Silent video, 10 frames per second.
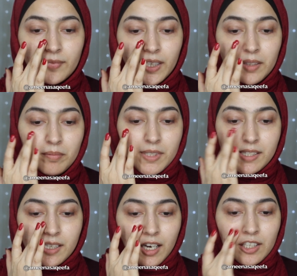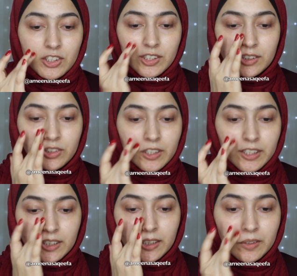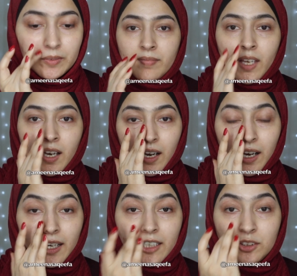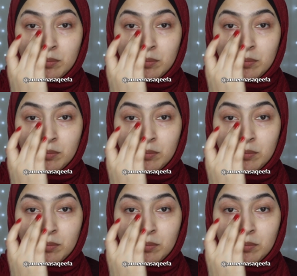Then massage it gently. I like to